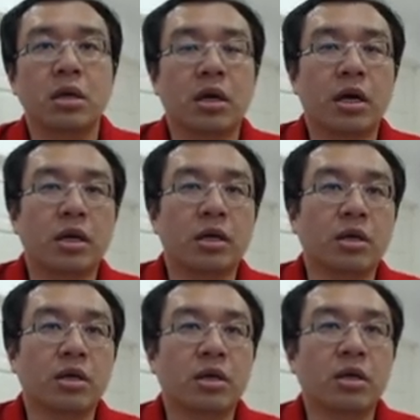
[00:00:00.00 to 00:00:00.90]
And
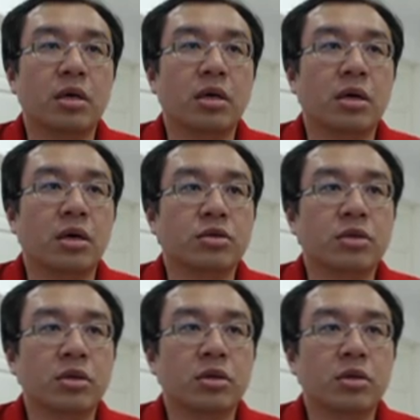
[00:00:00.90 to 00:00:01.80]

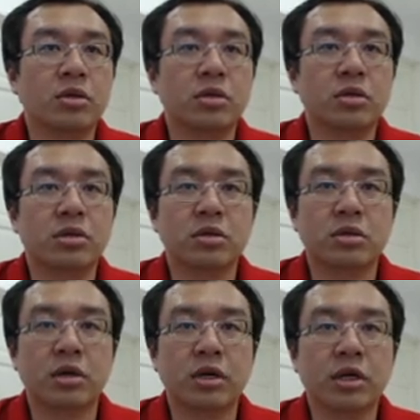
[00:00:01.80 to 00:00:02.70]
also
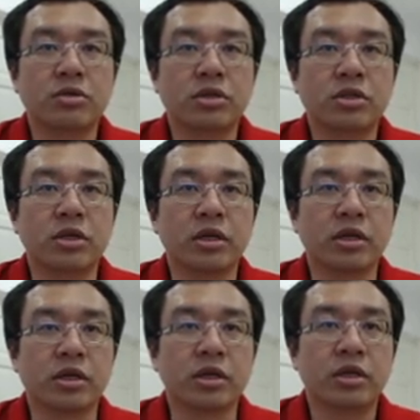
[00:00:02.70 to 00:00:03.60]
strongly
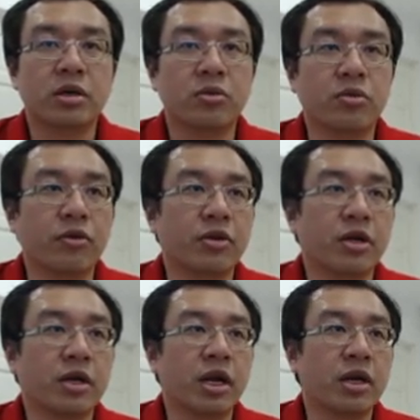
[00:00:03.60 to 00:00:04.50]
threatening with the
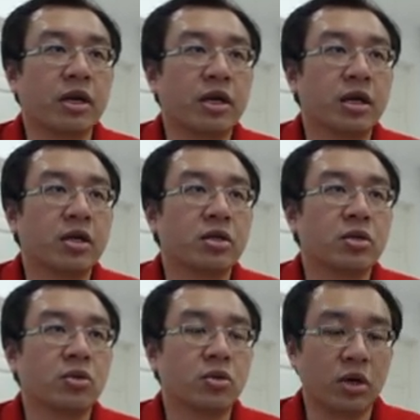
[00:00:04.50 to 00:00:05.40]
knight
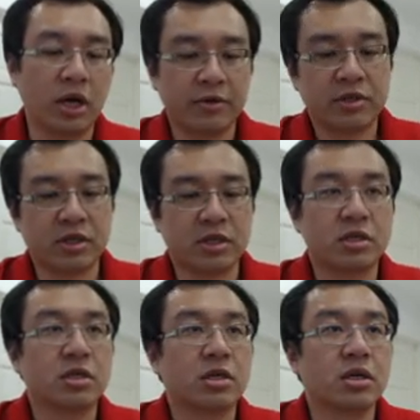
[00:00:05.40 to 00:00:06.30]
to f6